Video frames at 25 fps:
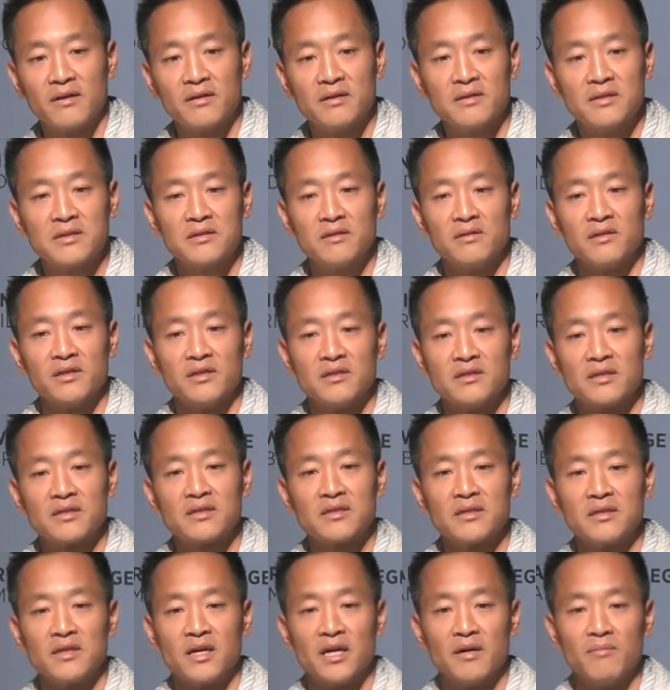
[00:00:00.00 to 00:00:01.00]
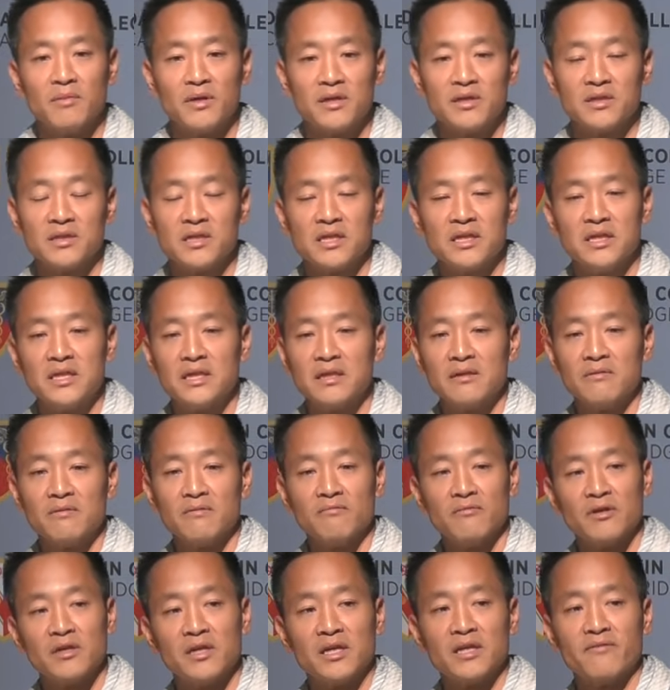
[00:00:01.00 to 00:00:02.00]
still exists today because he didn't
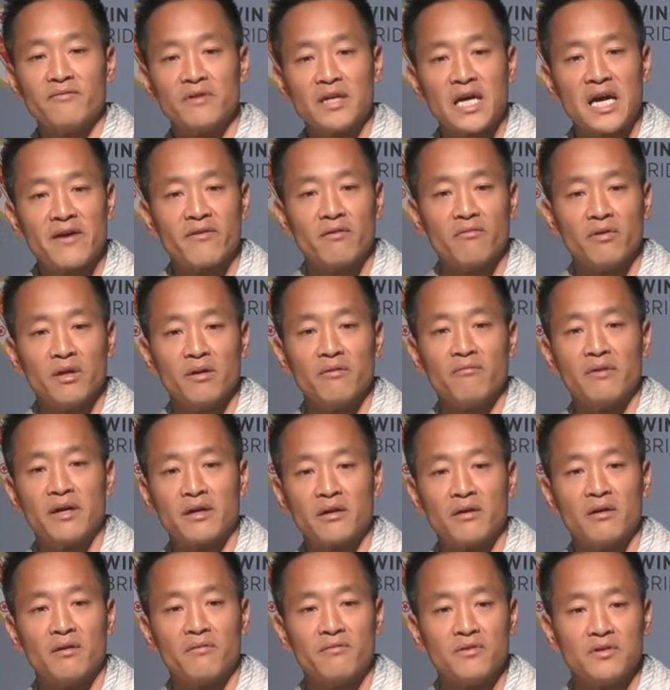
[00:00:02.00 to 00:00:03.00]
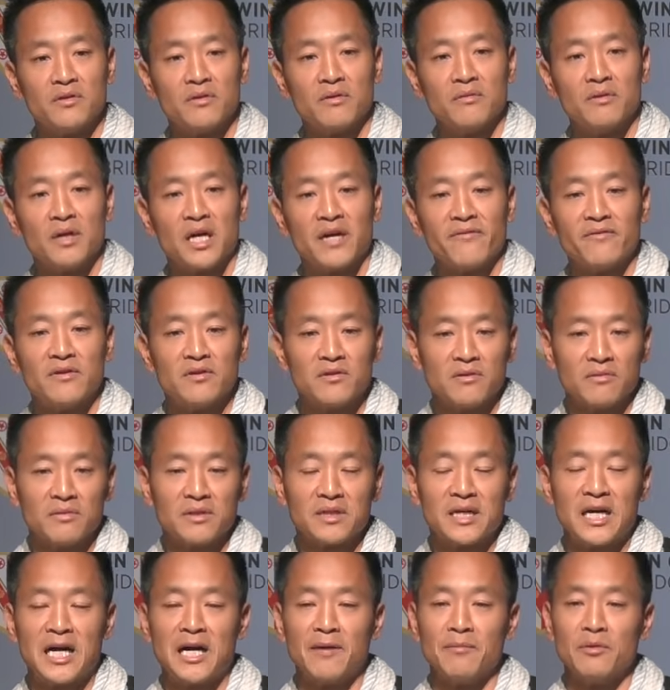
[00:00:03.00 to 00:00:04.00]
really even have a written record of his own life at his own
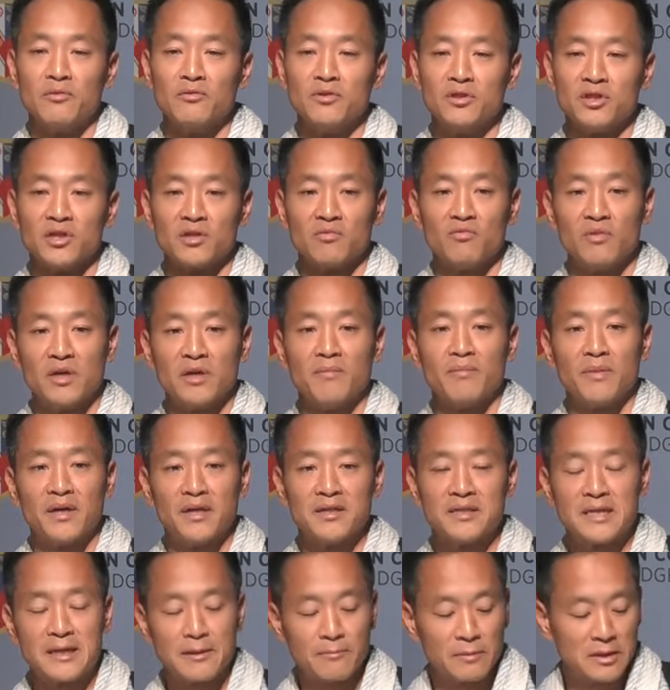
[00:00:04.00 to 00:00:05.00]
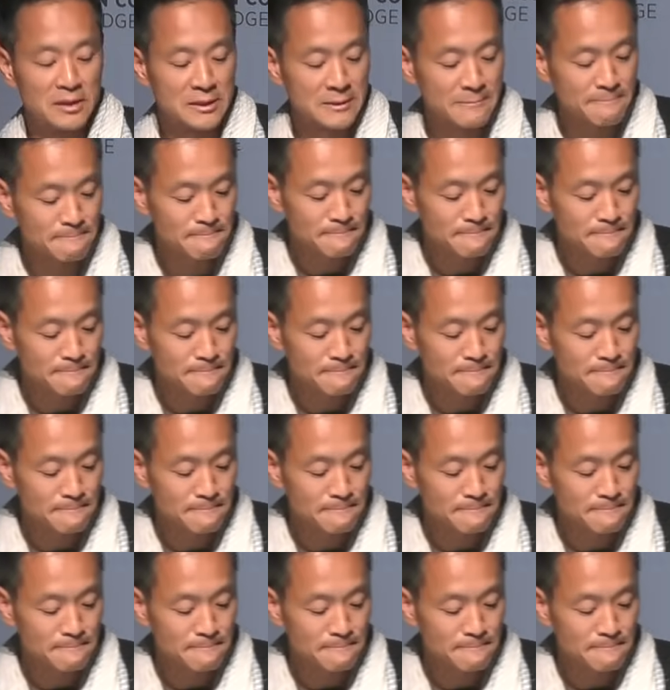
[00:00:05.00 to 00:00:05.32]
time. It was just written by his enemies.